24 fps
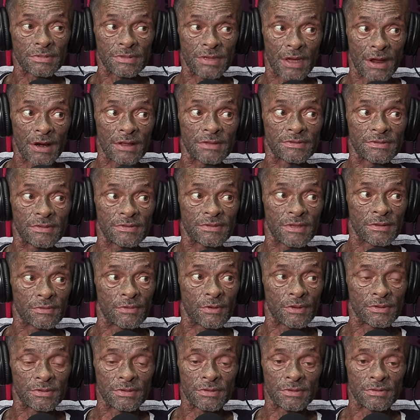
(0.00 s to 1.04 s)
characters that
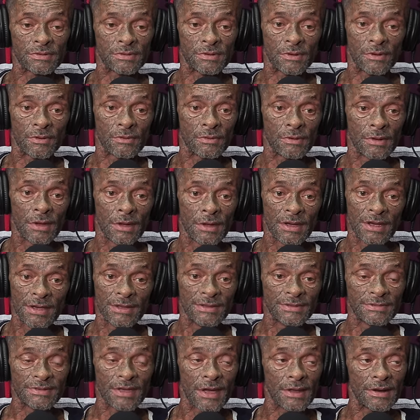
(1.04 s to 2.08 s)
was, you know,
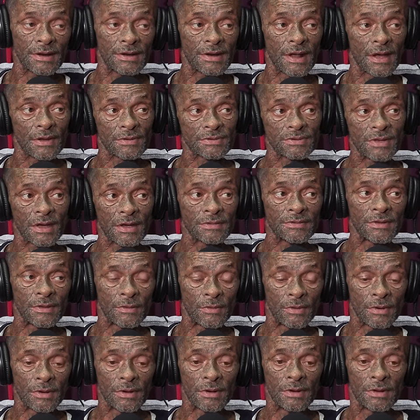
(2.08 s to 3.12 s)
inside and outside, they
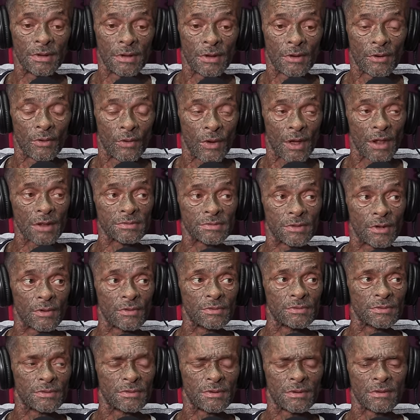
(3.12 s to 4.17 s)
were
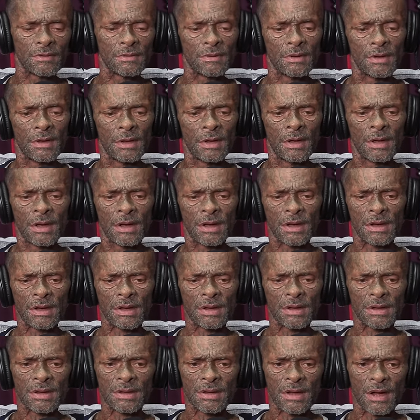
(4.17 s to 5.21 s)
well-known, you
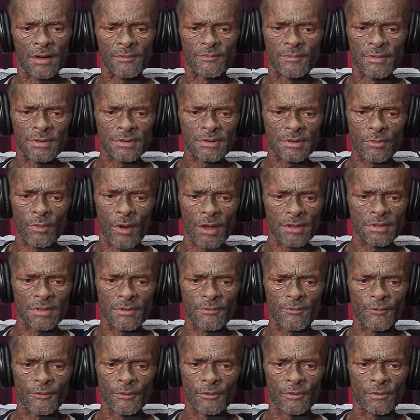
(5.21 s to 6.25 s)
know. I've met quite
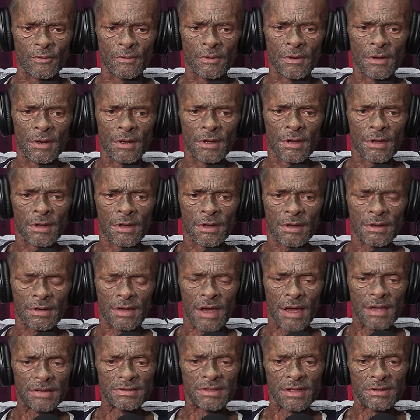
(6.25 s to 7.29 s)
a few
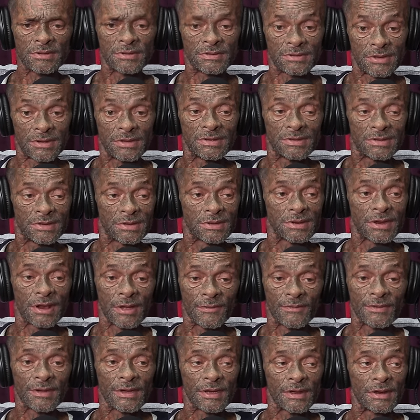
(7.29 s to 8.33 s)
guys that isn't
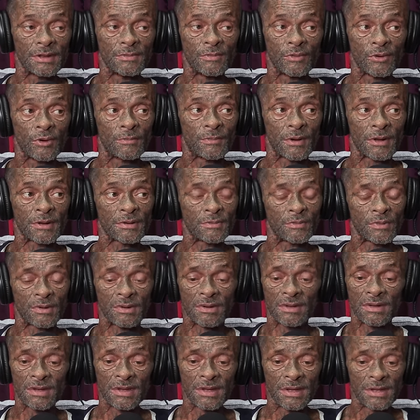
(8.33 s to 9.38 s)
living anymore, but
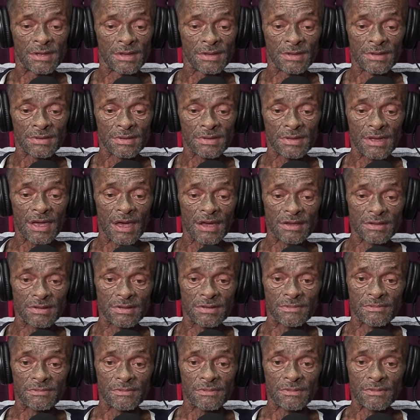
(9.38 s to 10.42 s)
were
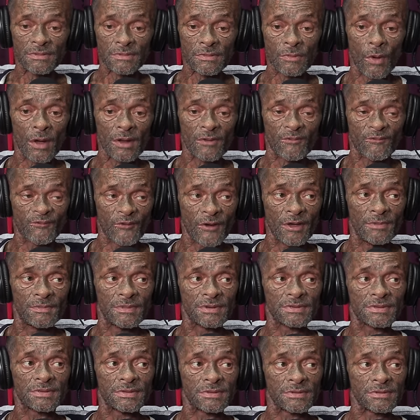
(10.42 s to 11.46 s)
actually quite
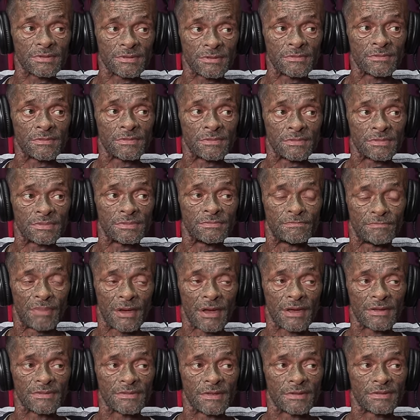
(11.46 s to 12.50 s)
famous
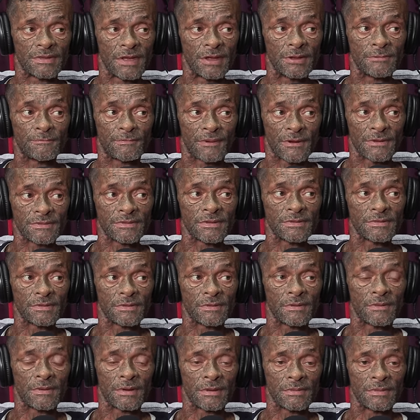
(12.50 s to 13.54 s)
back in the day in prison,
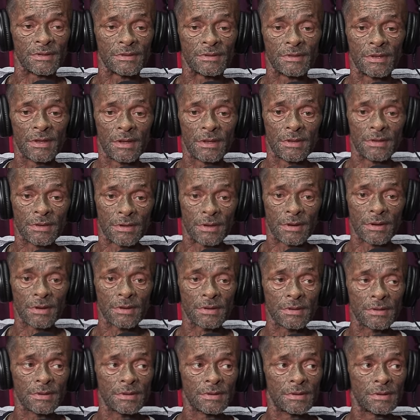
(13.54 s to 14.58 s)
you know what I mean?
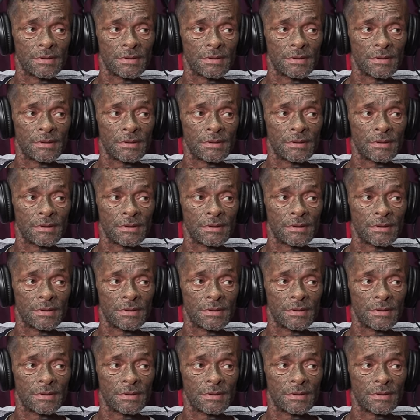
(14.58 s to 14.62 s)
Yeah.